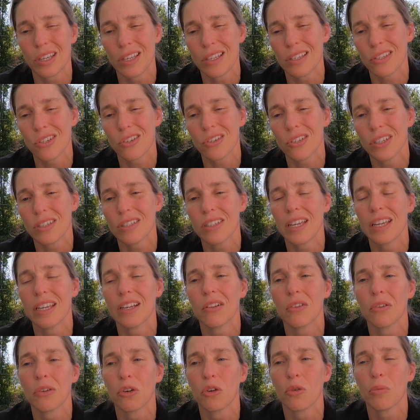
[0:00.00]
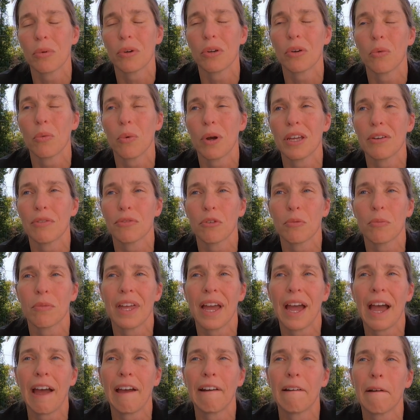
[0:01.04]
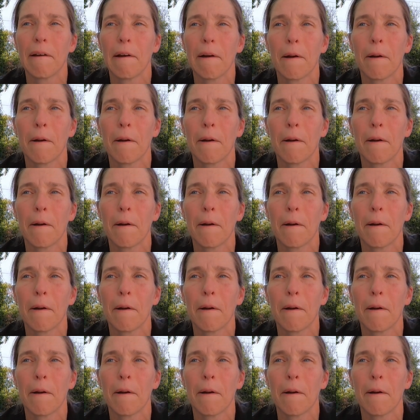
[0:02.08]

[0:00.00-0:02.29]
it's going to take a little bit away from that.